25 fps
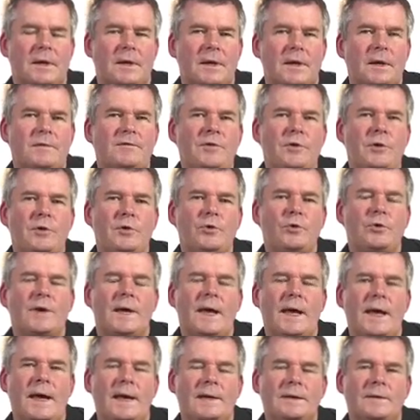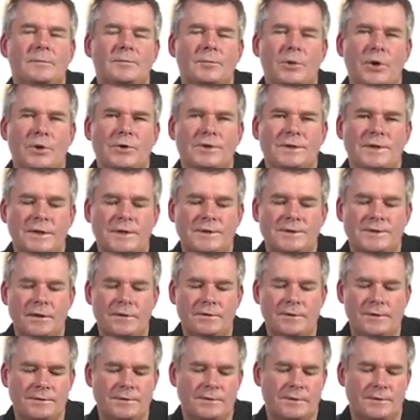If you look at protein
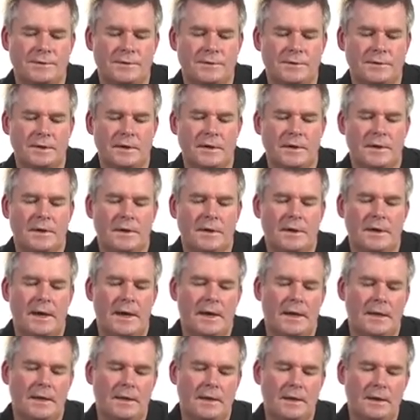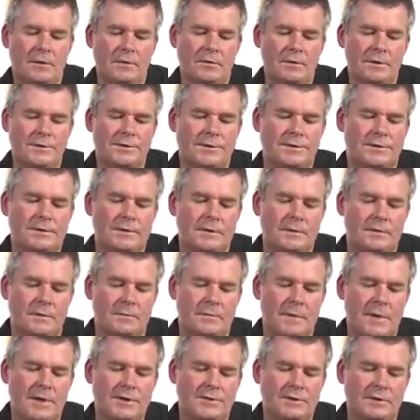synthesis, and here is
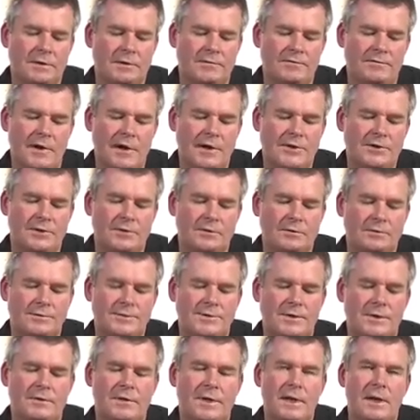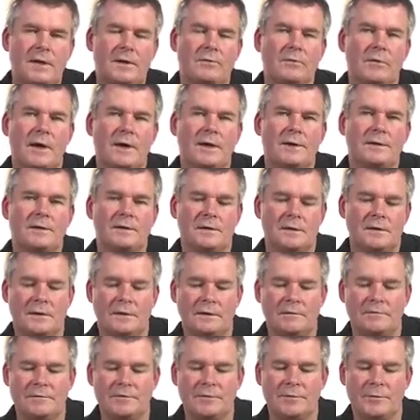the measure, the fractional synthetic rate
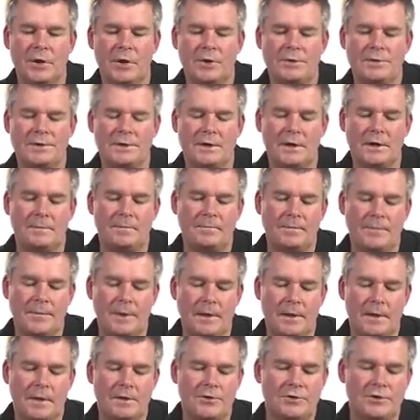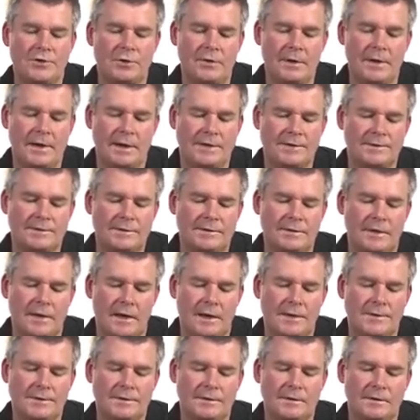for protein, during
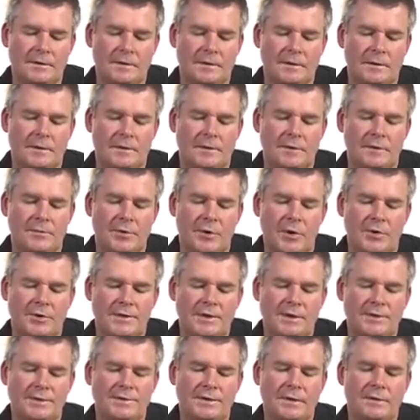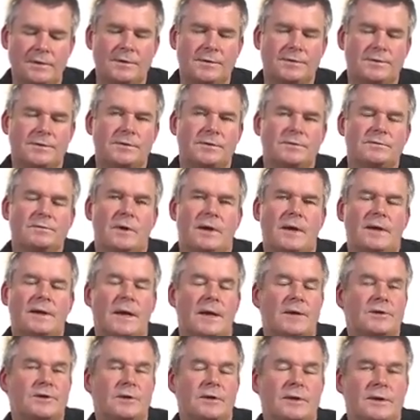exercise, the protein synthesis rate
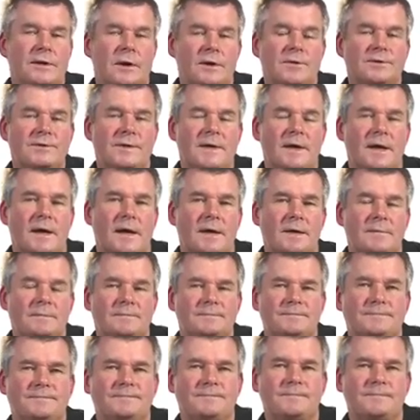actually goes down.